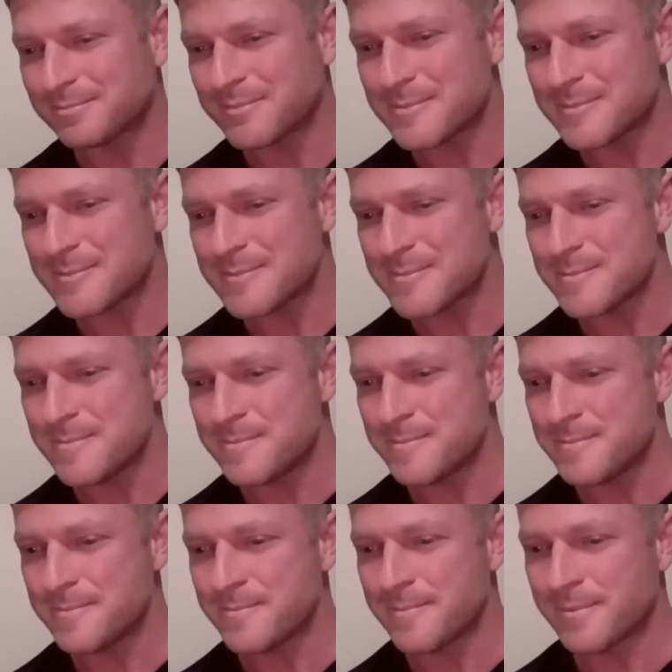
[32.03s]

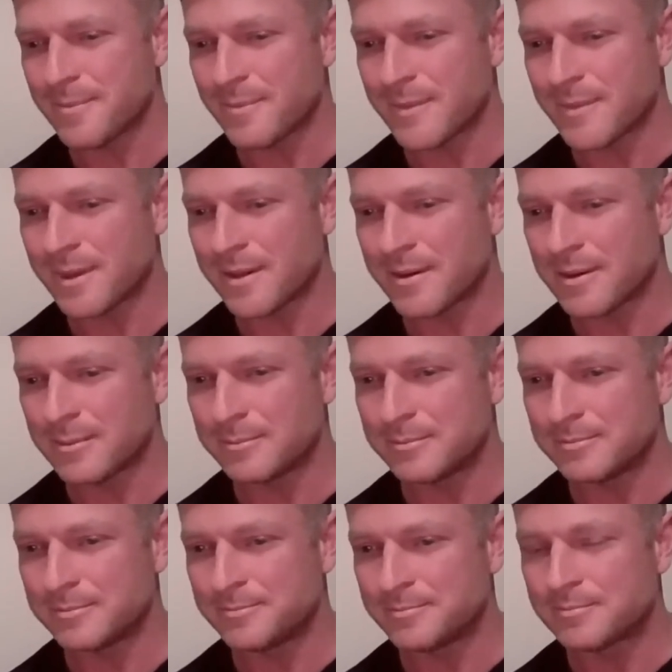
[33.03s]

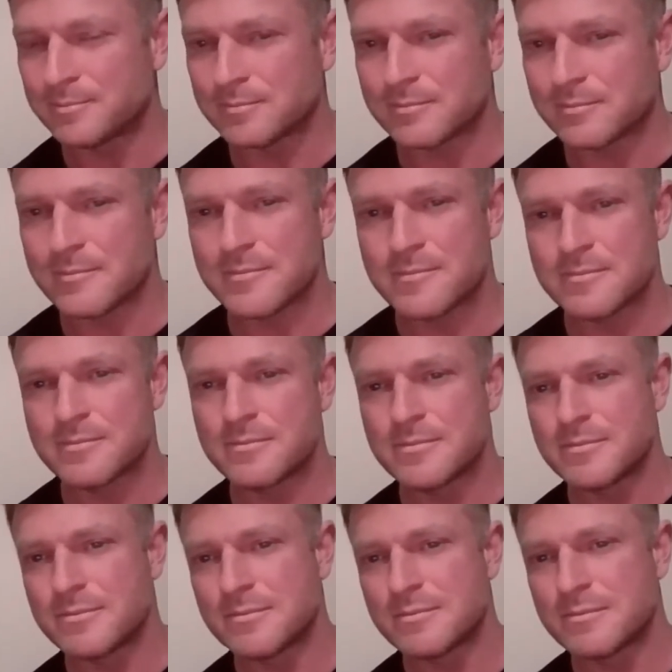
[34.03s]

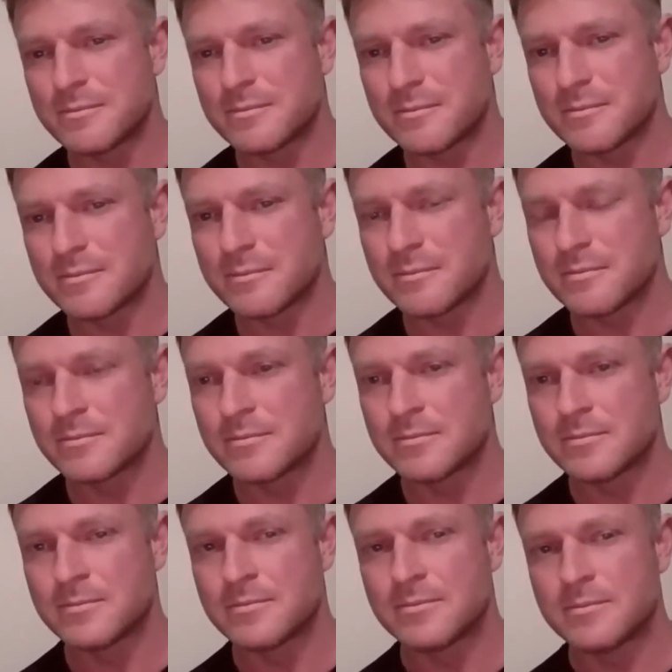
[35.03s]

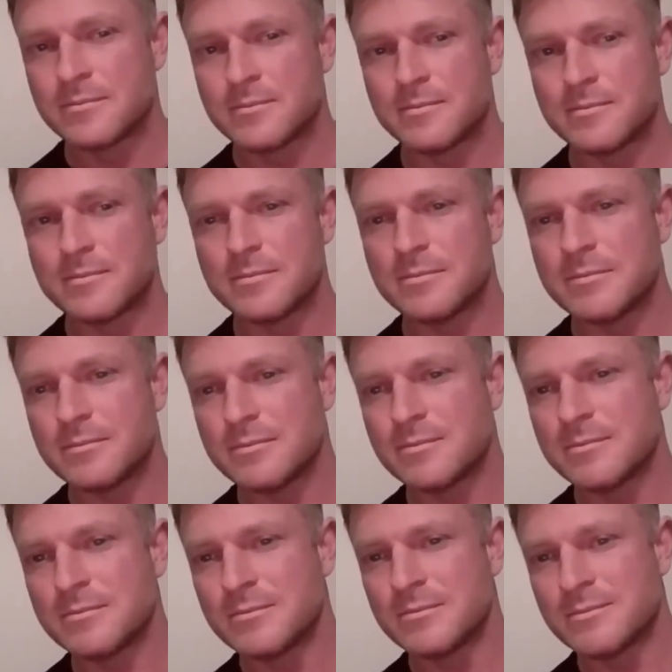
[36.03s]

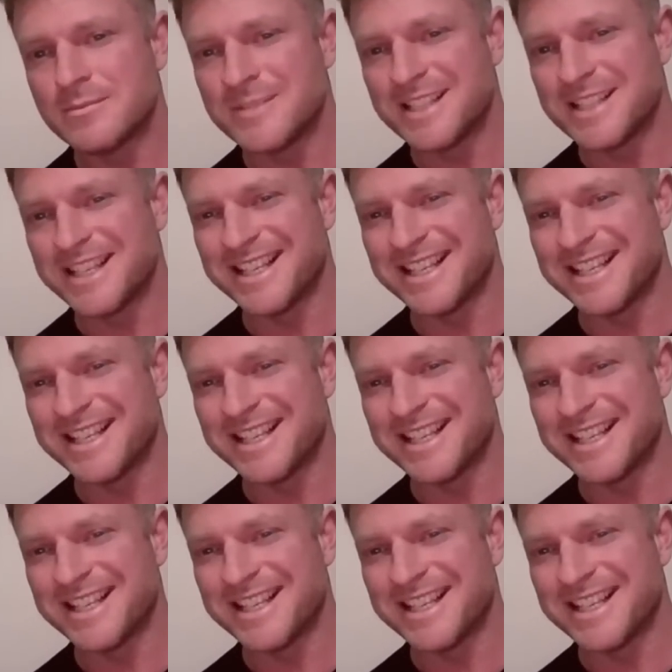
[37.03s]
(silent)